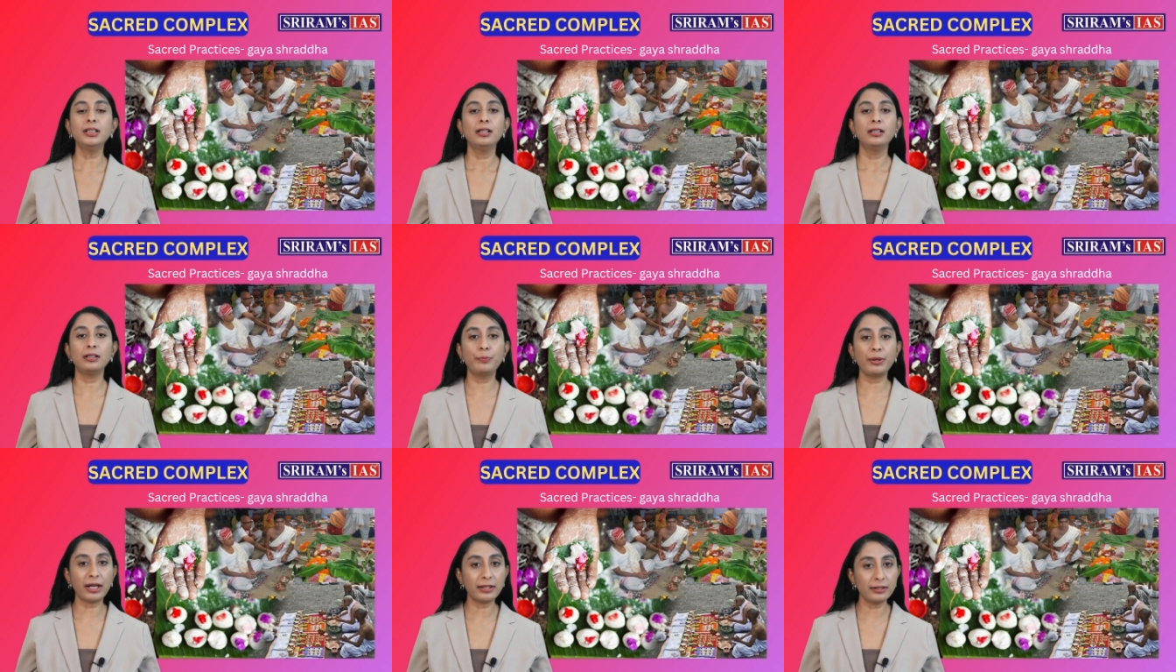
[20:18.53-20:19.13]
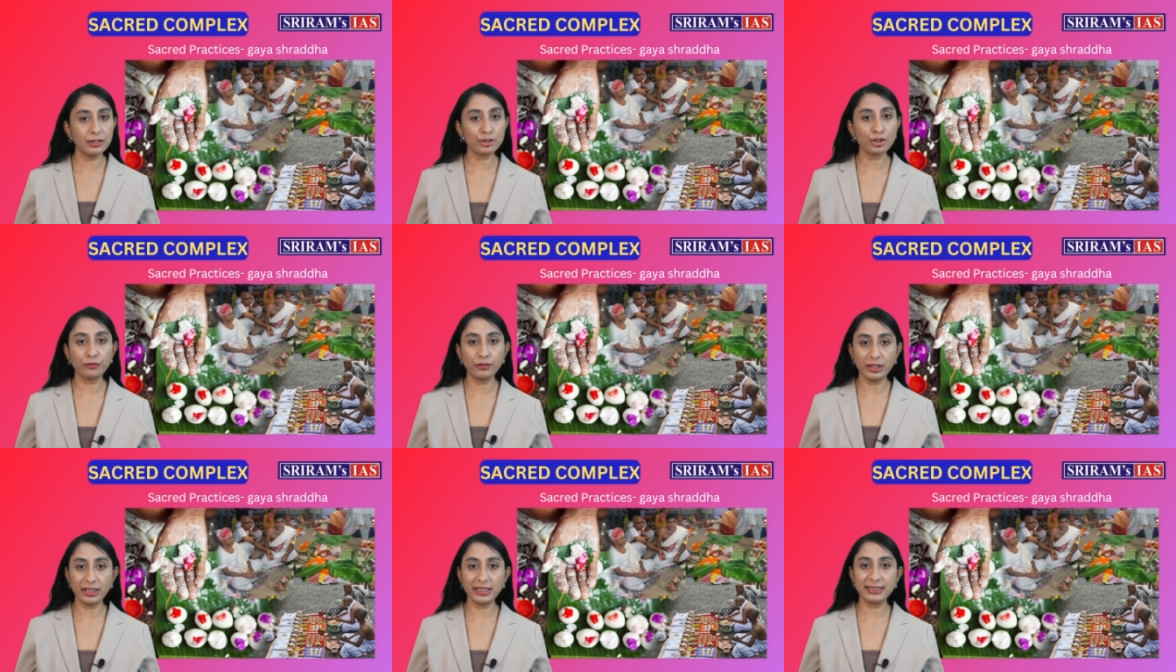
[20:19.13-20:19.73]
brothers of the
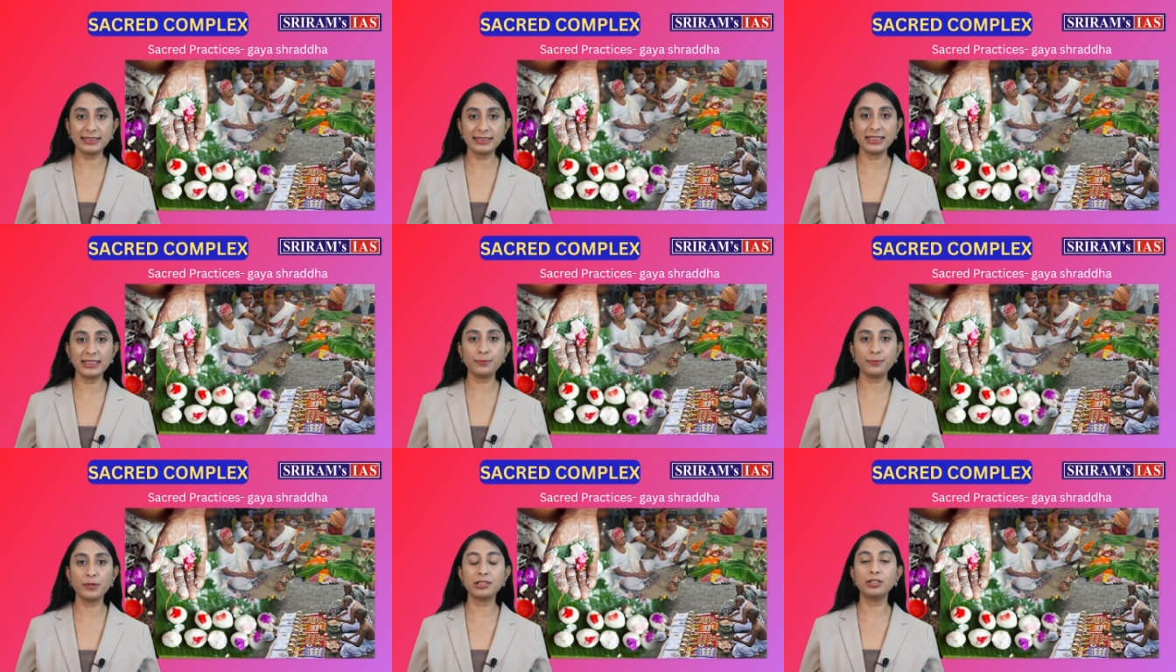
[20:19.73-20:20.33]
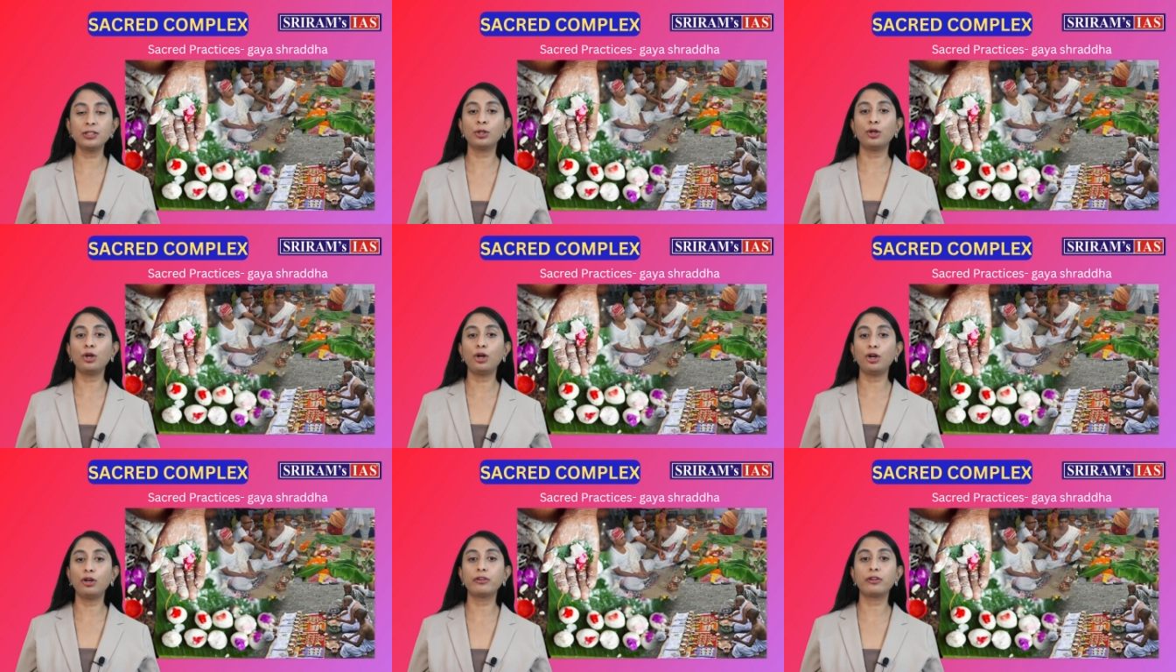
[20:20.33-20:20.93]
deceased person
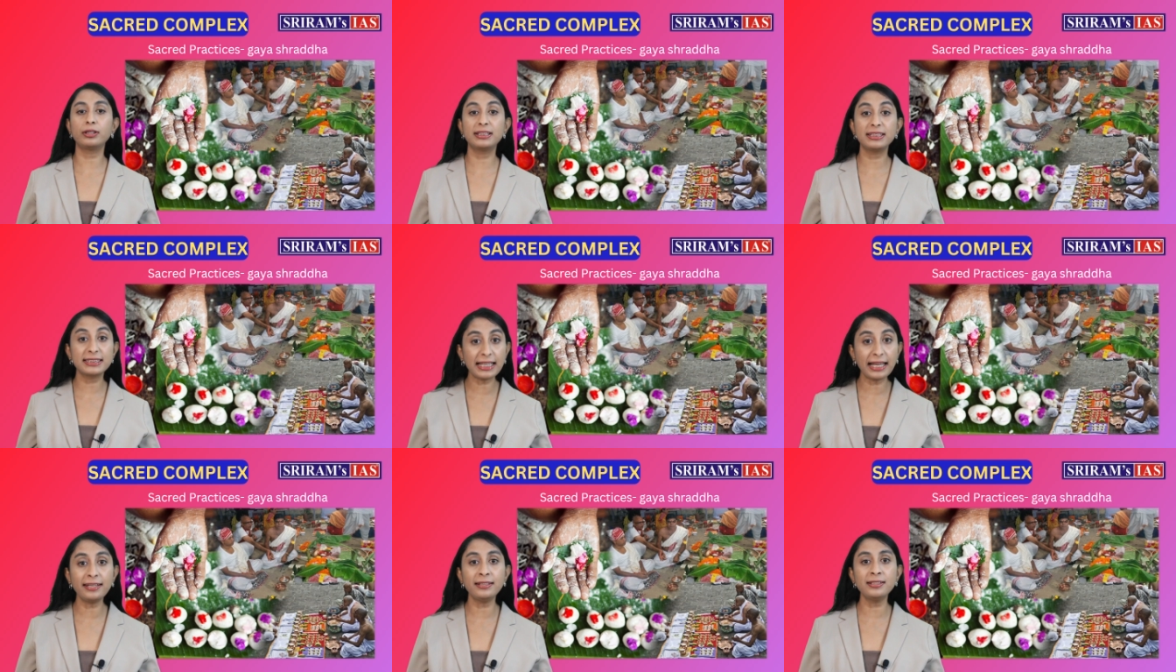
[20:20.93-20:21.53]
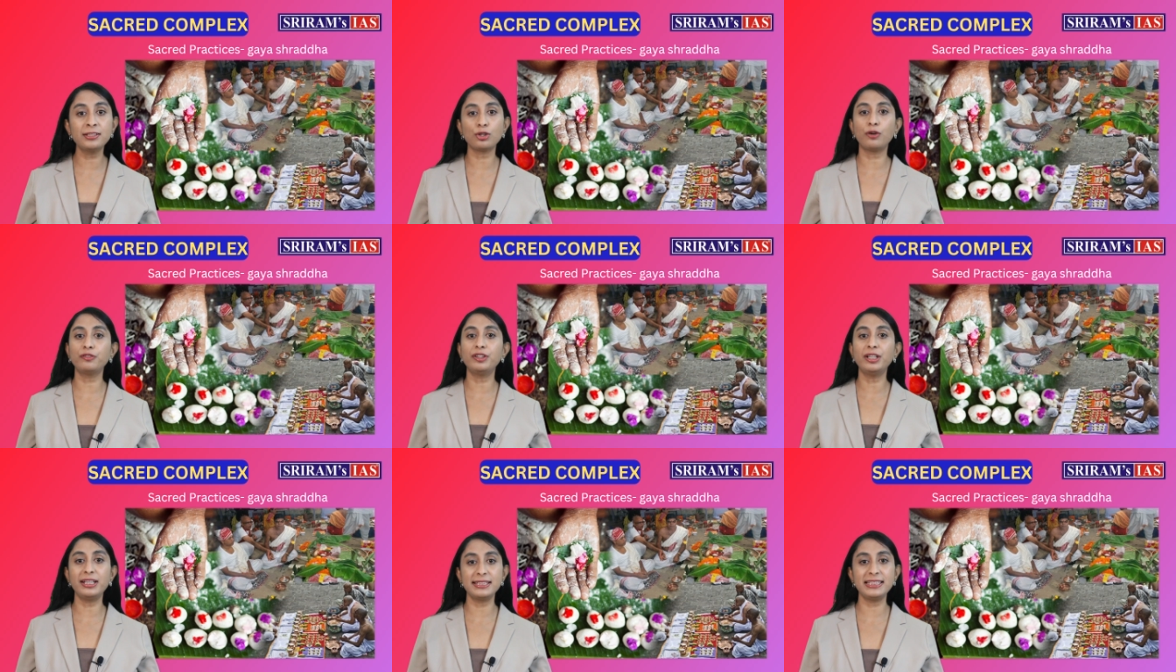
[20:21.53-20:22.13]
or the sons of the
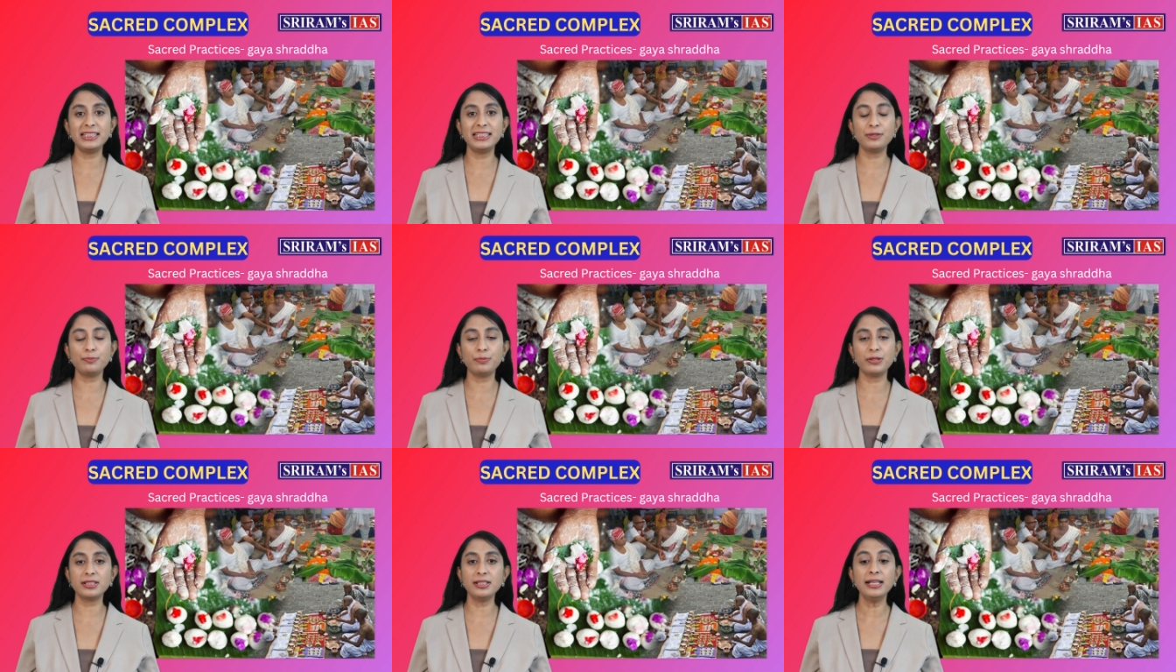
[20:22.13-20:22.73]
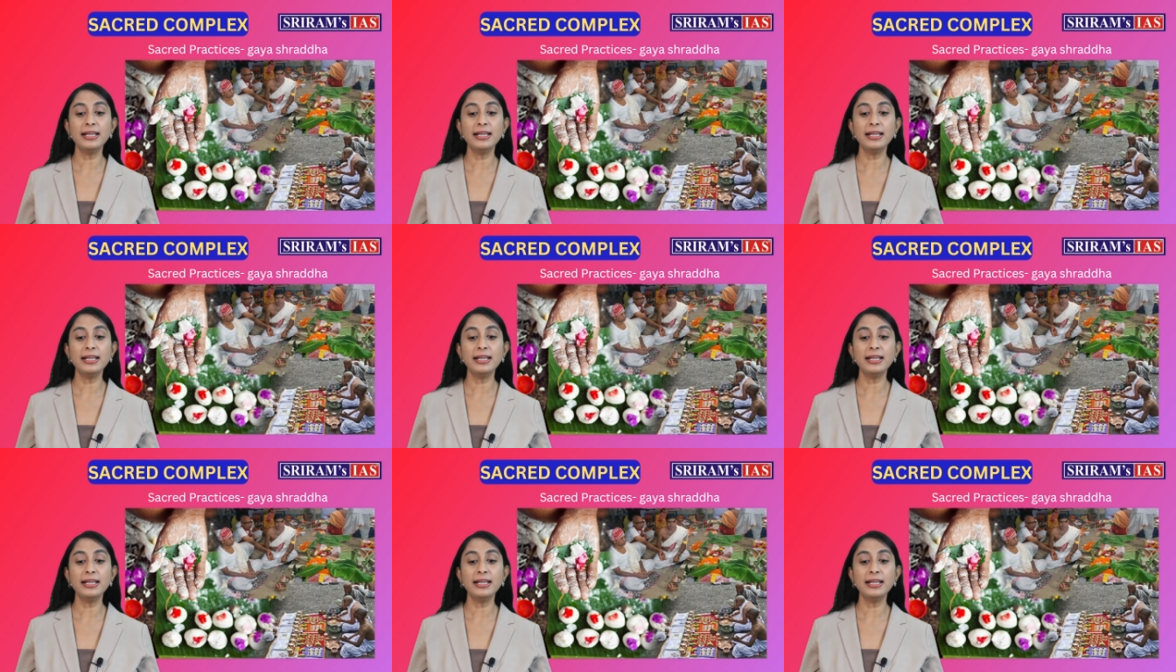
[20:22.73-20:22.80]
deceased person,